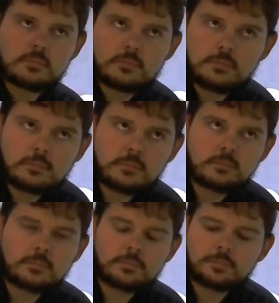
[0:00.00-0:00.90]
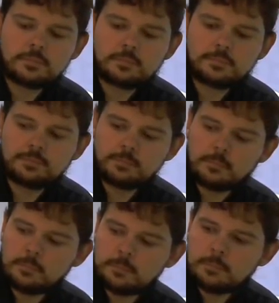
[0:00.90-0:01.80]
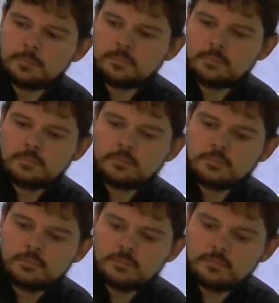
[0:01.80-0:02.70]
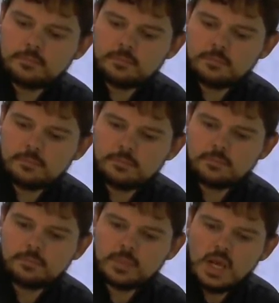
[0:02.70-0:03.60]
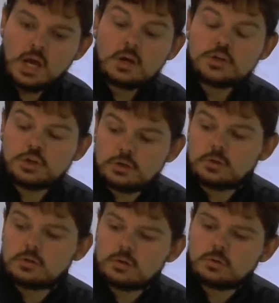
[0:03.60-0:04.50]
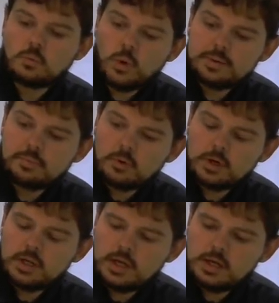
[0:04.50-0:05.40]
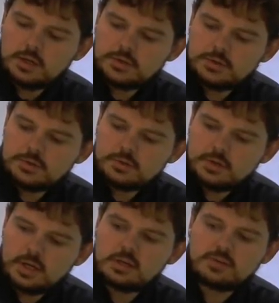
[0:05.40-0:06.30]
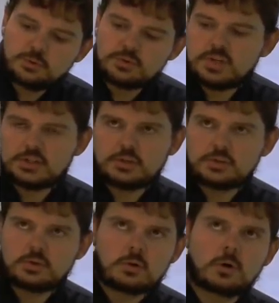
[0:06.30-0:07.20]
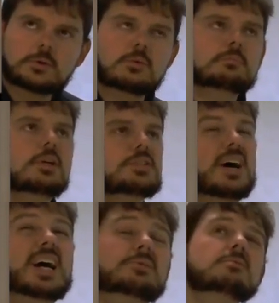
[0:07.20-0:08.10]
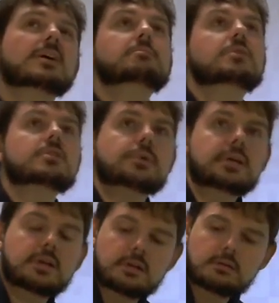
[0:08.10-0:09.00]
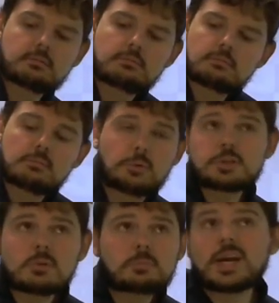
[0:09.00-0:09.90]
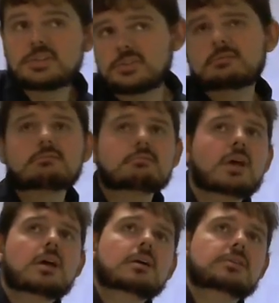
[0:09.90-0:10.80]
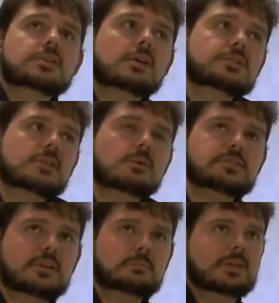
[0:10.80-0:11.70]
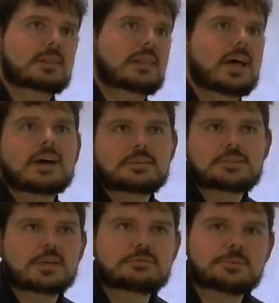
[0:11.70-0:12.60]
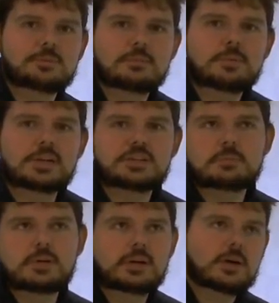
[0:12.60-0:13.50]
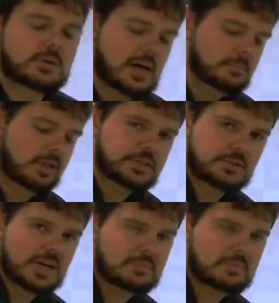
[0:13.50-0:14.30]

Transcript: Or do you just kind of do it all as one piece? Should you do the whiteboard as individual sections or all in one piece? I would recommend doing it in multiple pages, just because otherwise it'll be a lot of stuff on one page depending on how complex your topic is.